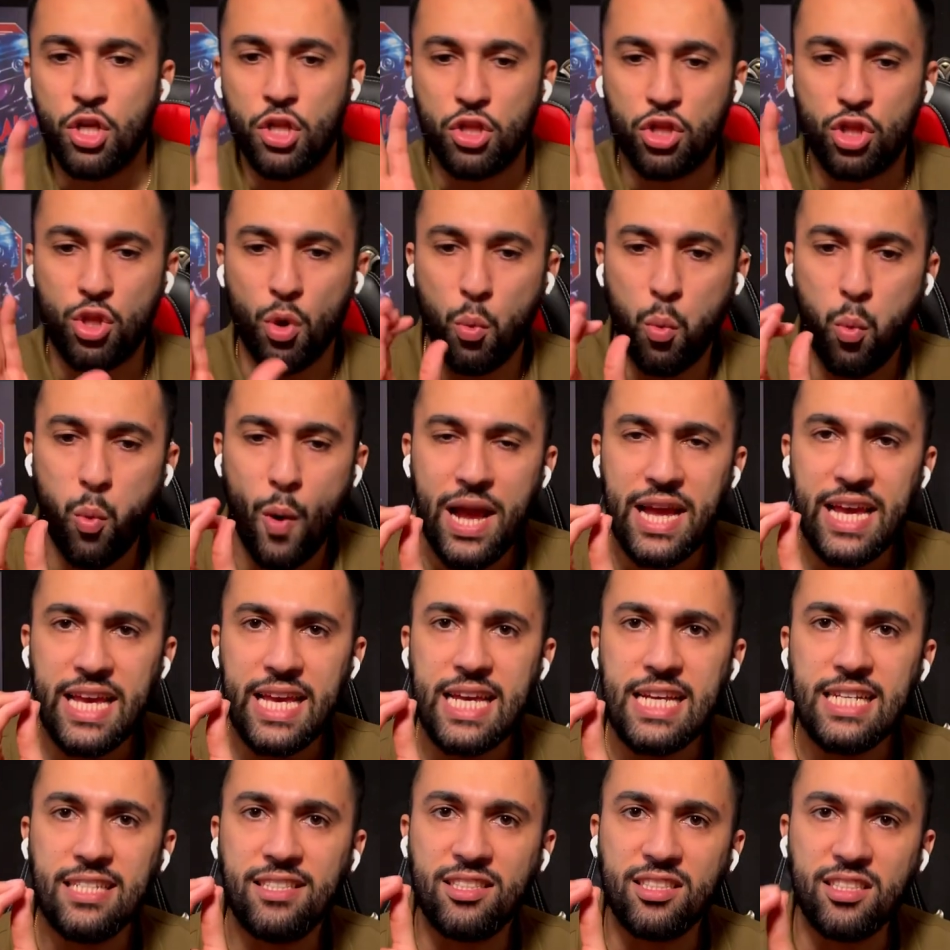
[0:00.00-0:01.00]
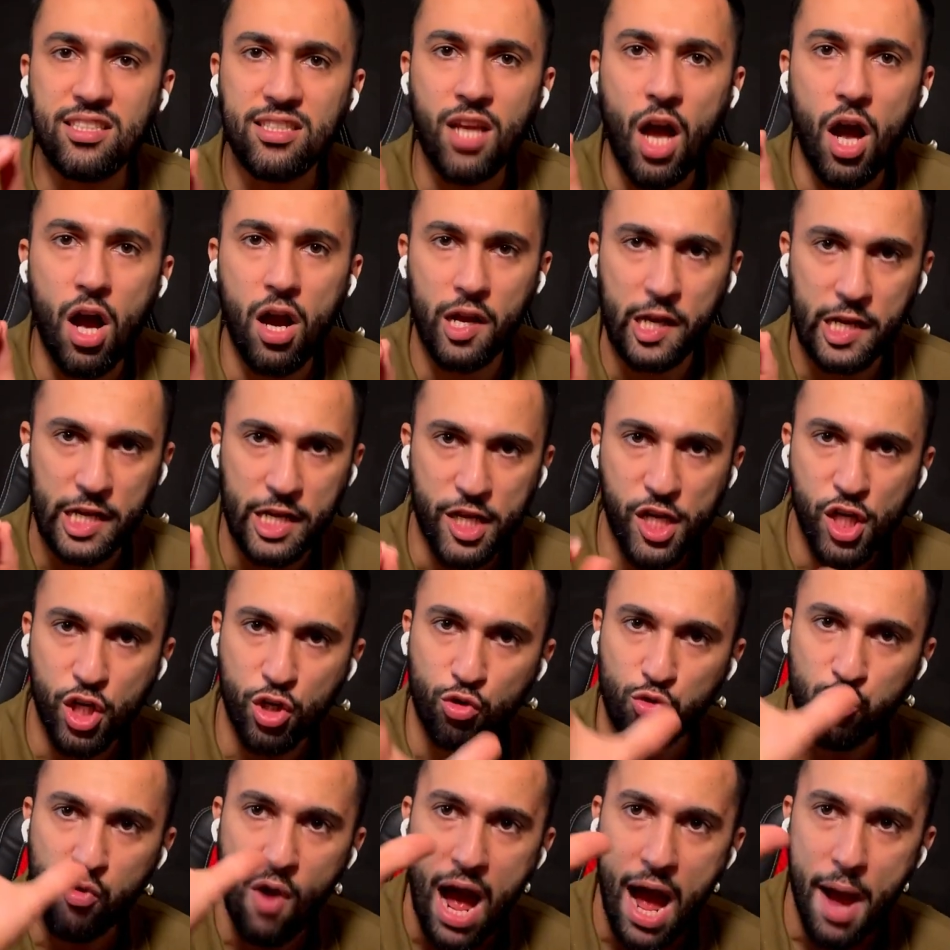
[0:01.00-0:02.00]
The way he subtly
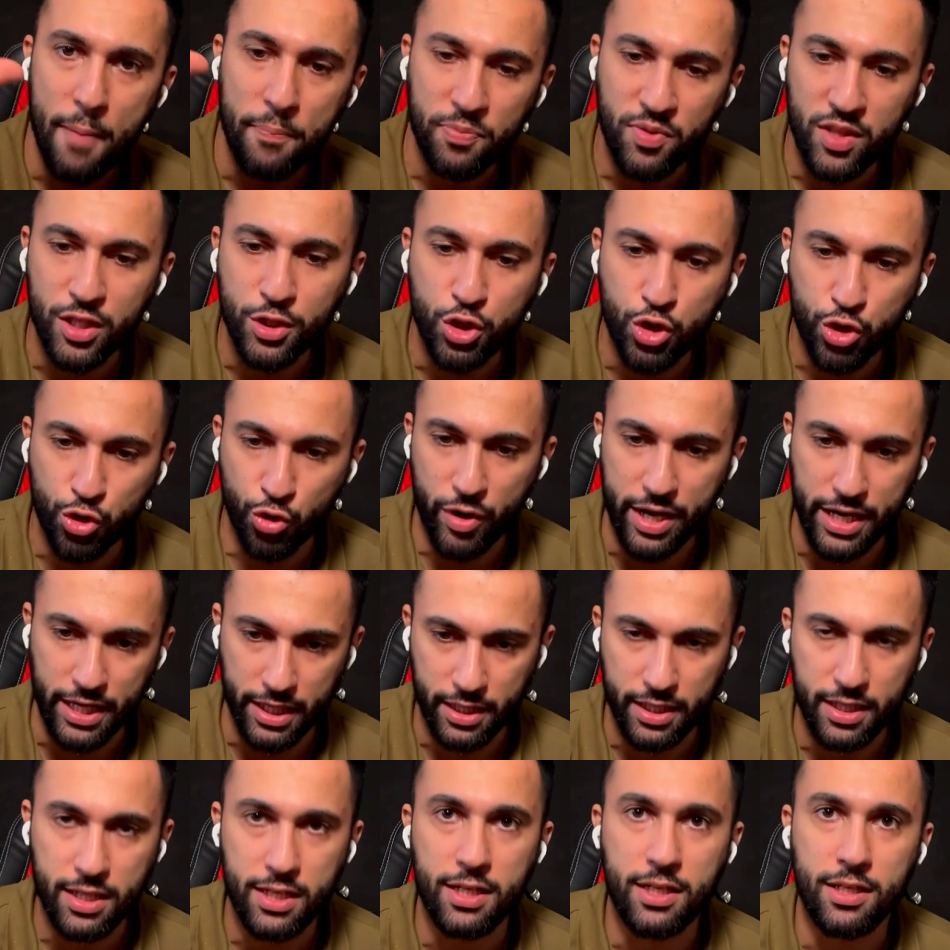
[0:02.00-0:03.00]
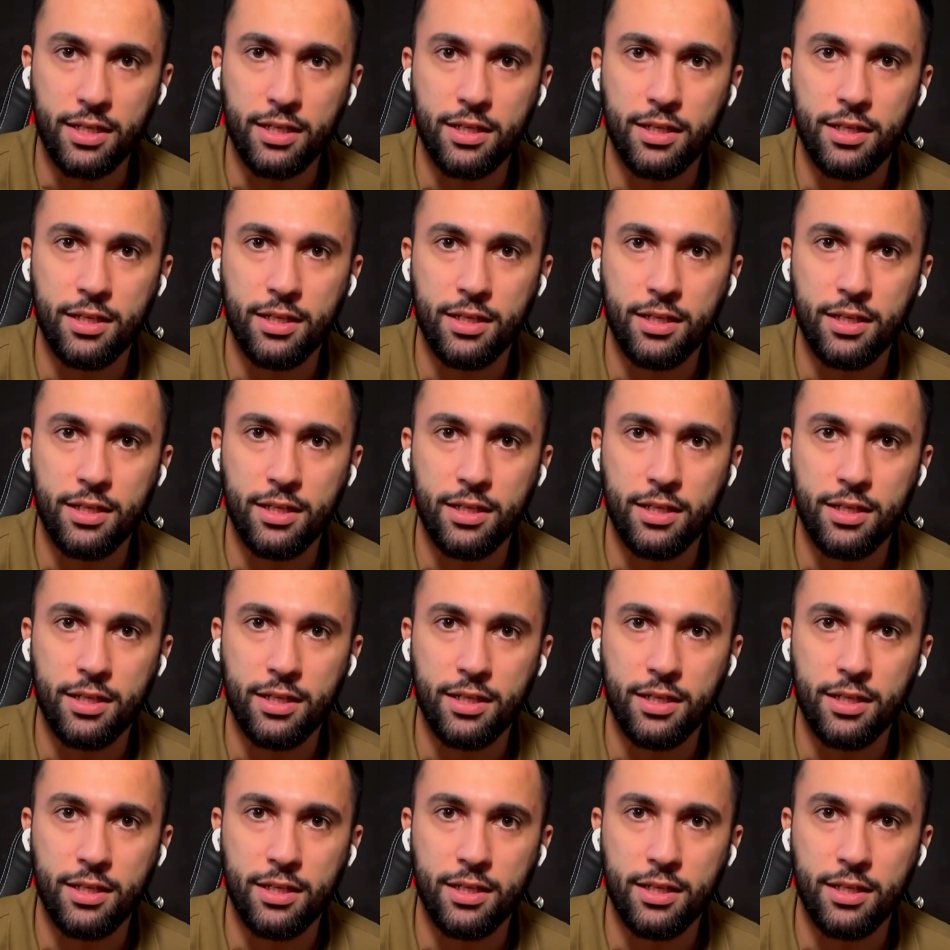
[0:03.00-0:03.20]
grabbed the drink